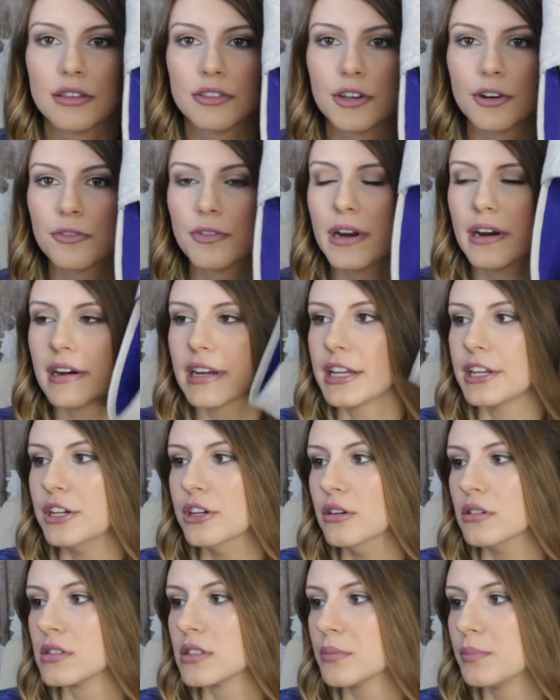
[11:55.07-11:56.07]
They're very
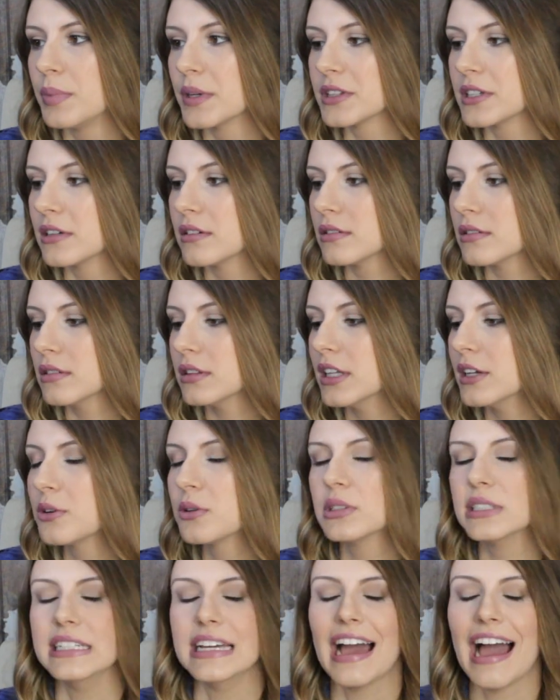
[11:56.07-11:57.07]
cute, but they're
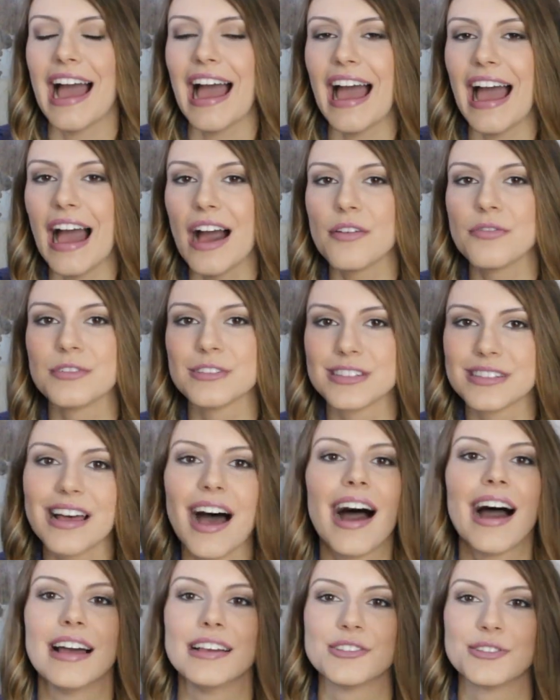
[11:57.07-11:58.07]
literally half a
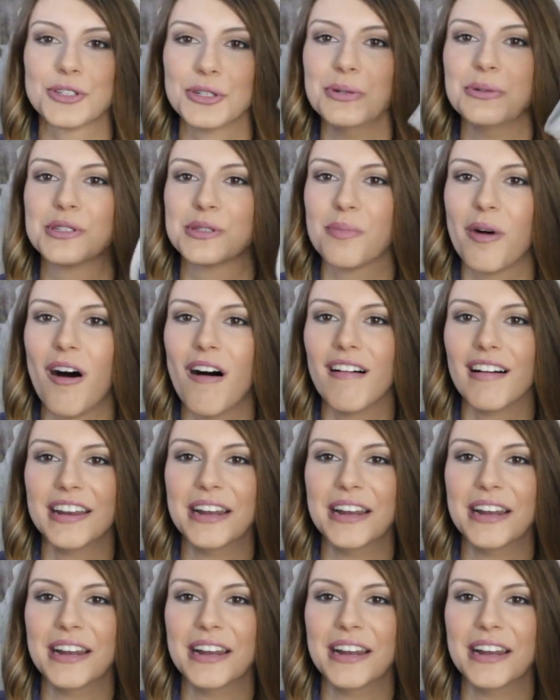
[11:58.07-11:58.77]
size too small.